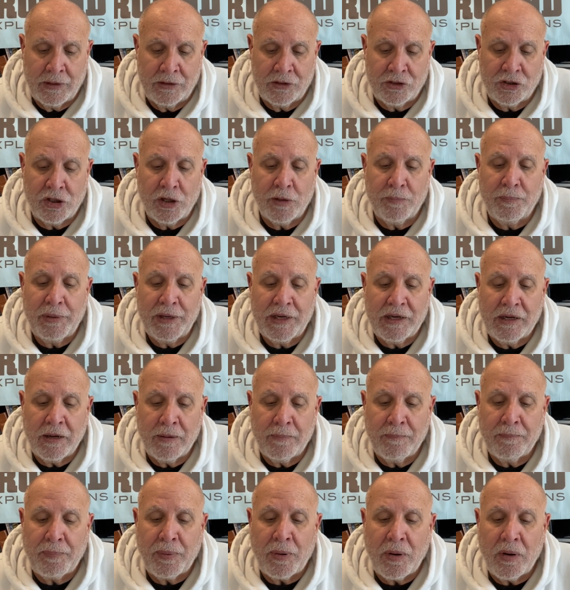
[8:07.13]
should
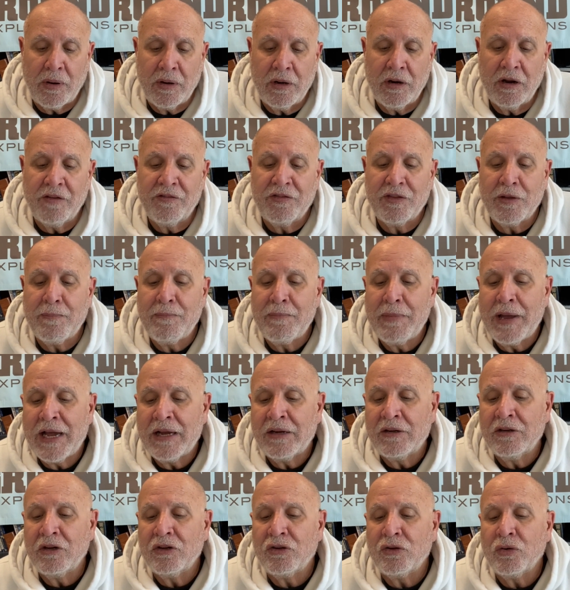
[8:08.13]
become part of the
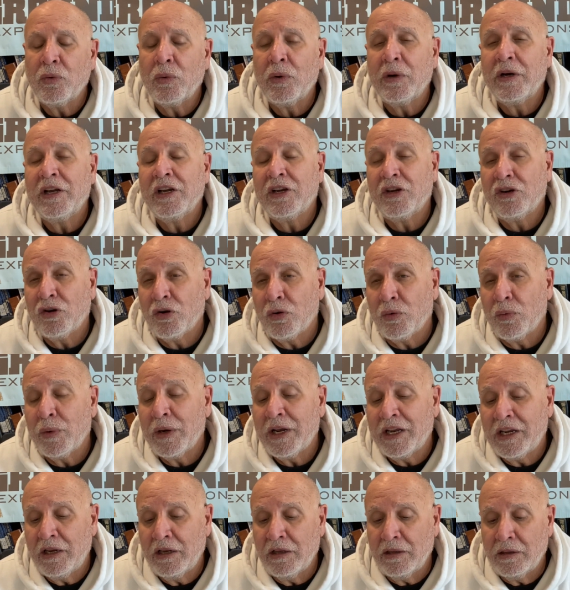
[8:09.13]
mandatory
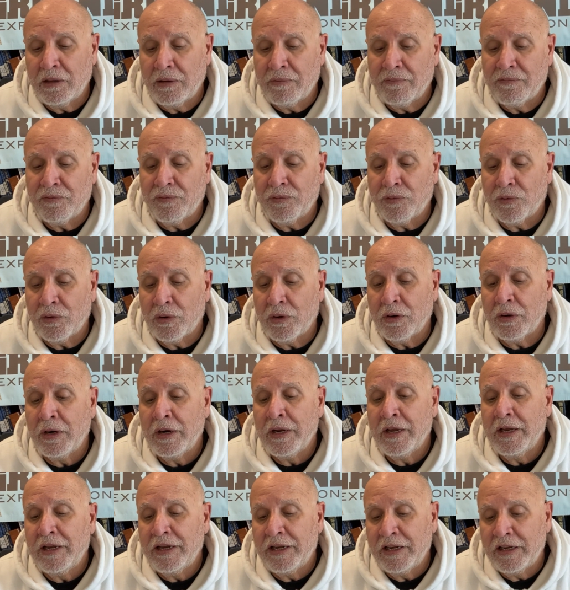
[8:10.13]
curriculum for
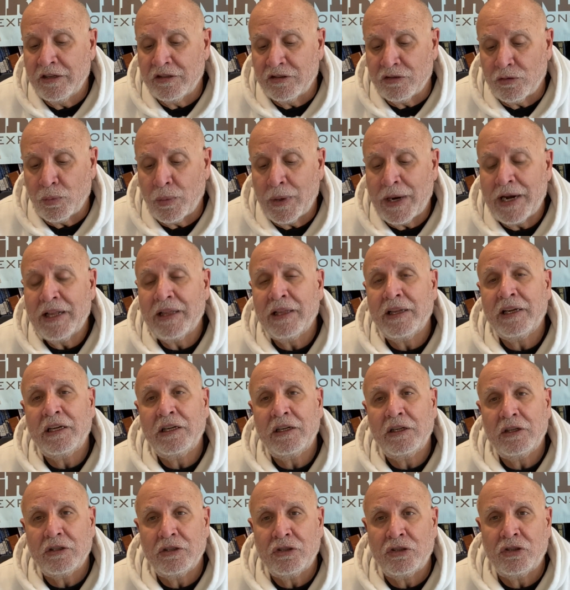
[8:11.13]

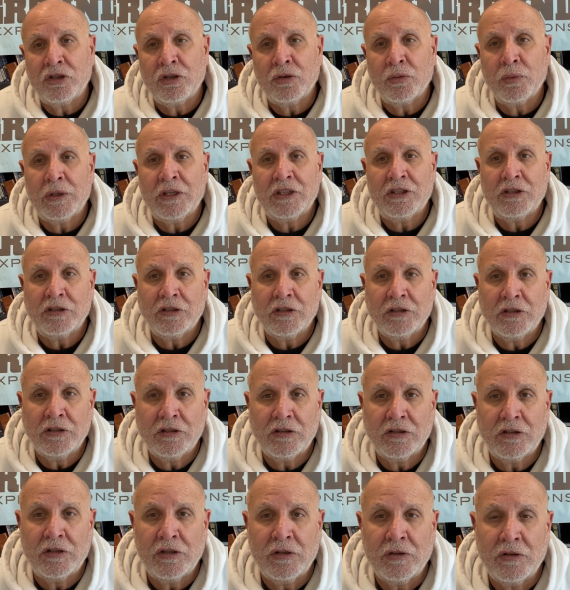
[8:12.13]
Israeli Jewish
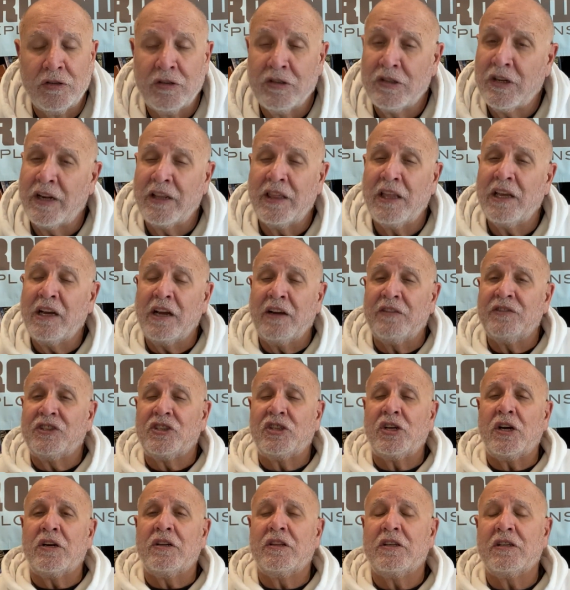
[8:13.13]
students. I think I've
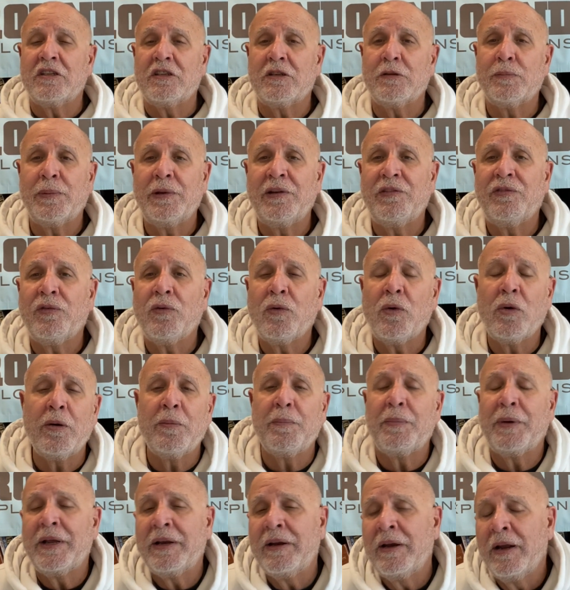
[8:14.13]
shared this before,
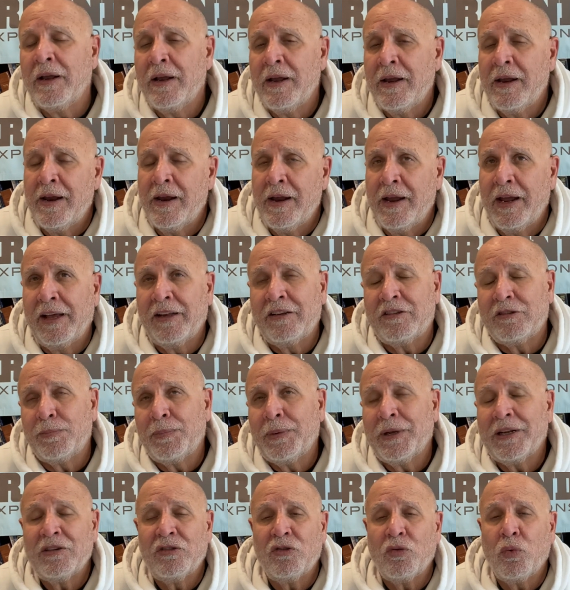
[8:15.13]
but it's
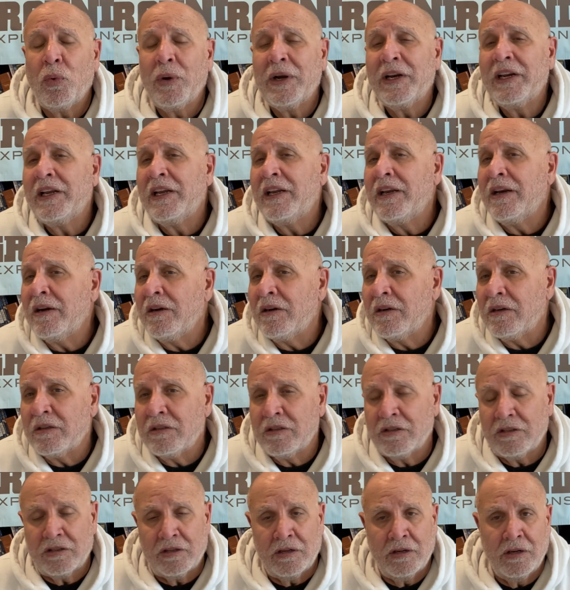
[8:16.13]
been 20
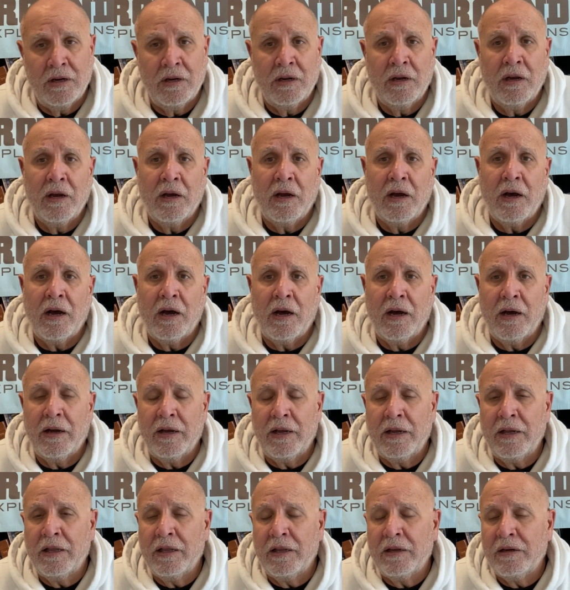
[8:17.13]
years
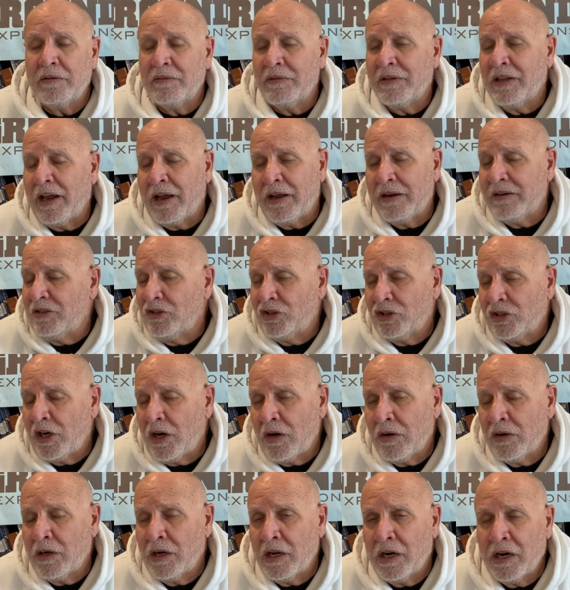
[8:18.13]
that
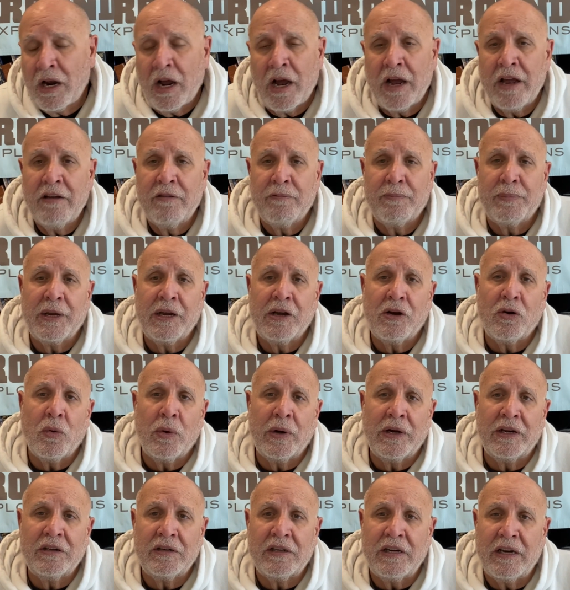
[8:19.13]
Sharon and I have been
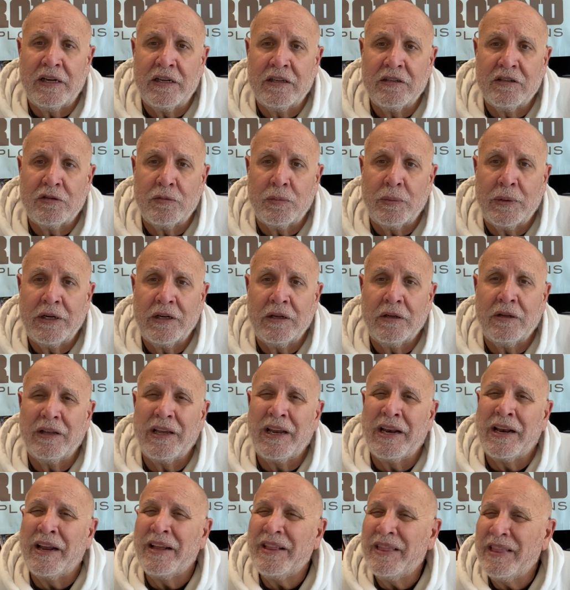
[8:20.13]
going to Israel.
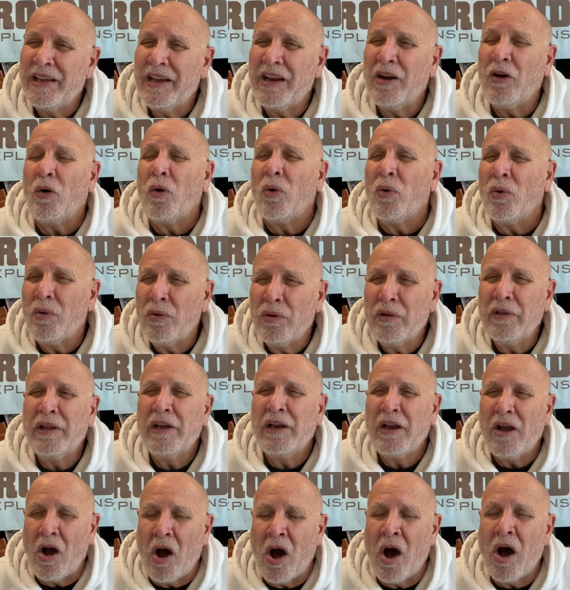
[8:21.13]
And I think
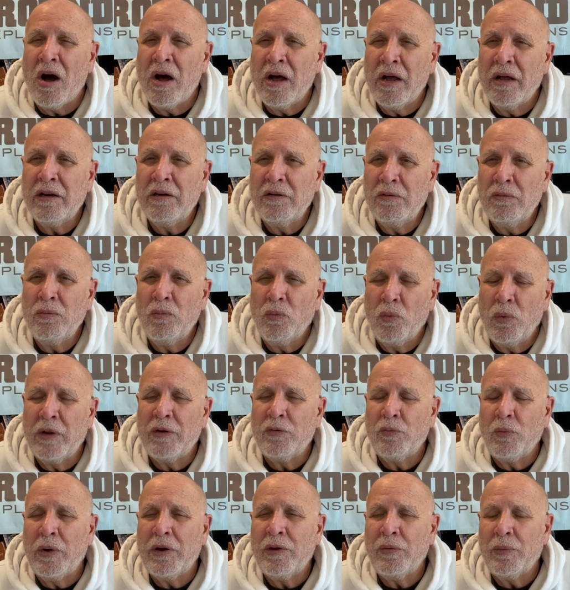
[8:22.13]
early on
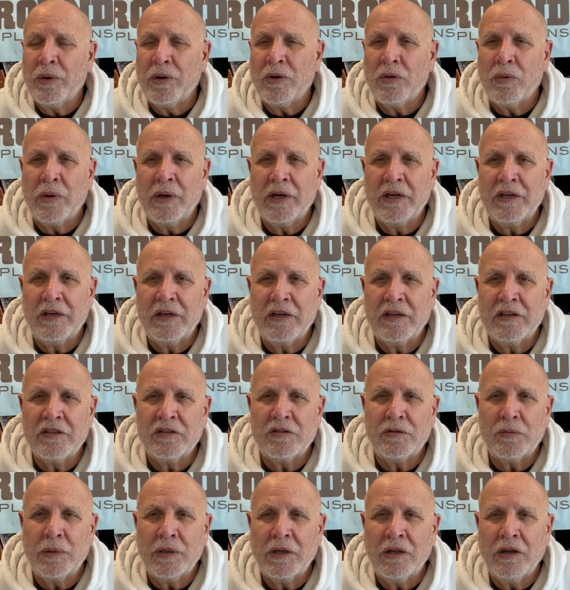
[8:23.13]
when we were going to
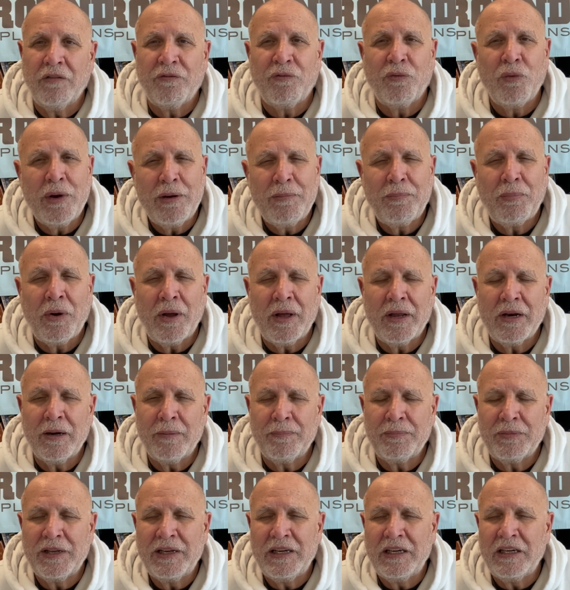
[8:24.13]
Israel, if we brought
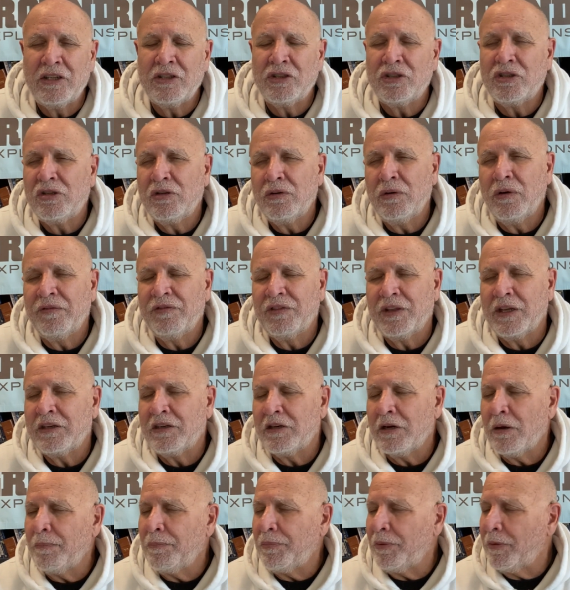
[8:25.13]
up the issue of the
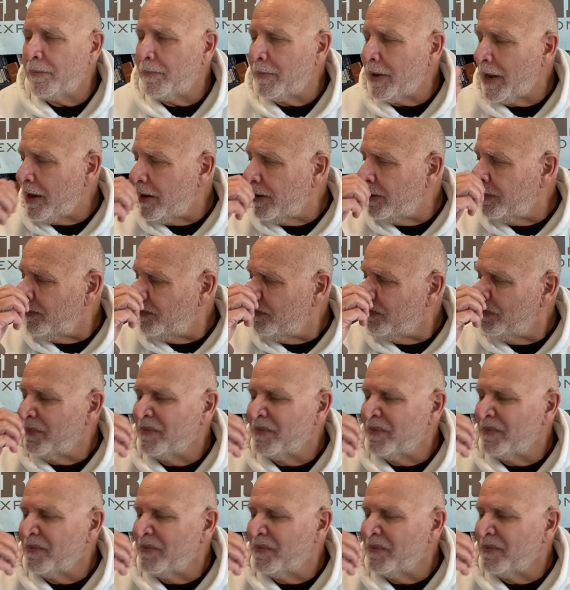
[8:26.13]
Temple Mount,